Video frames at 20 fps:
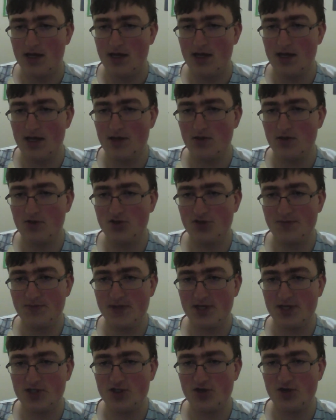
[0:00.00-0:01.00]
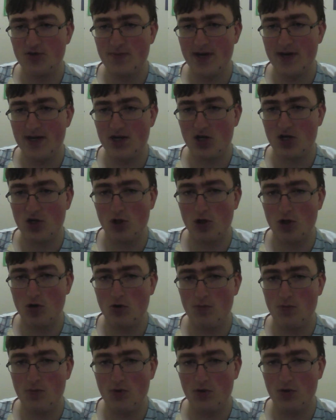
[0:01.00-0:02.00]
It used to be a 2-mana
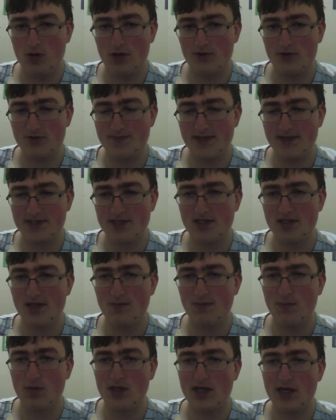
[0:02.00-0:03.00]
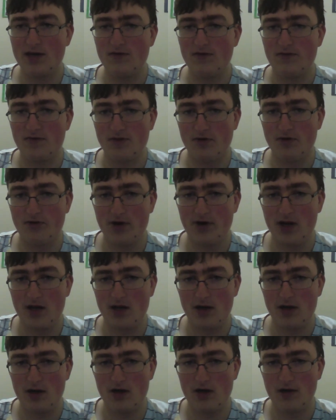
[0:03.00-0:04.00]
global. It was basically Blade Flurry
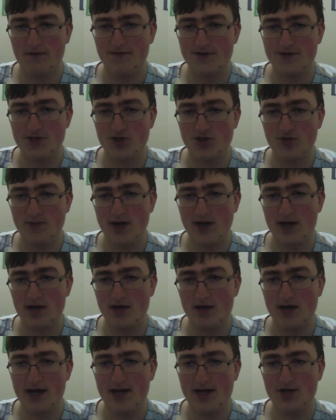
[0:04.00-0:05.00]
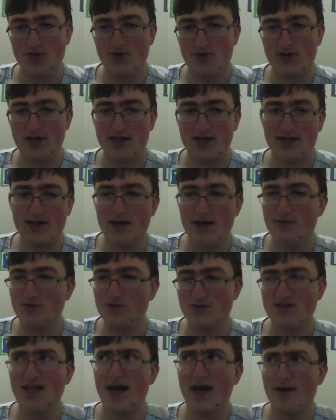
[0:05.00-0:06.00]
for 2 mana, and you could. It
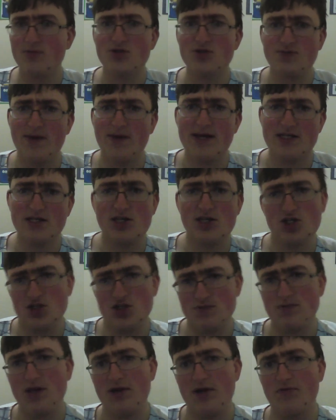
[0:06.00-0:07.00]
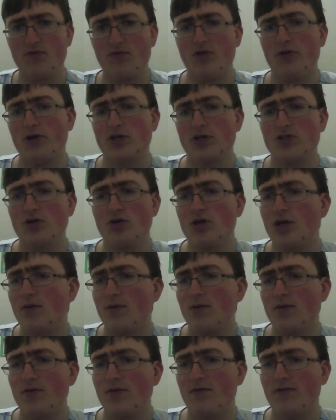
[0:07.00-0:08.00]
was basically just Blade Flurry because you could hit
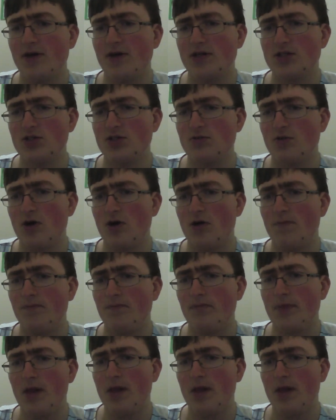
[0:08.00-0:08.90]
him in the face as well.